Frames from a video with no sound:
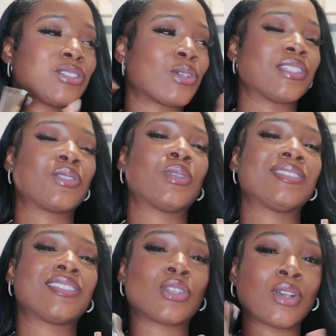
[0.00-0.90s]
so I just wanted
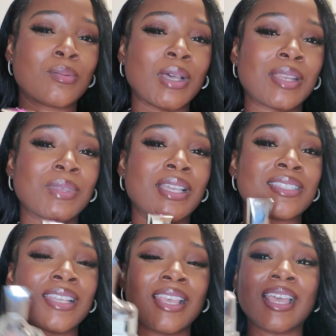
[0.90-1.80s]
to talk about it
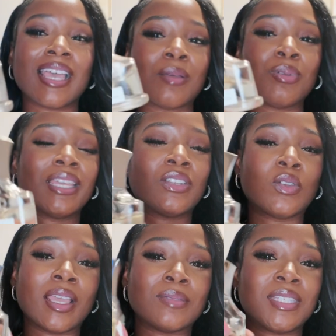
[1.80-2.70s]
because I plan
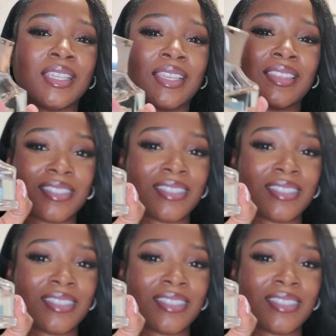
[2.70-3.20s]
on emptying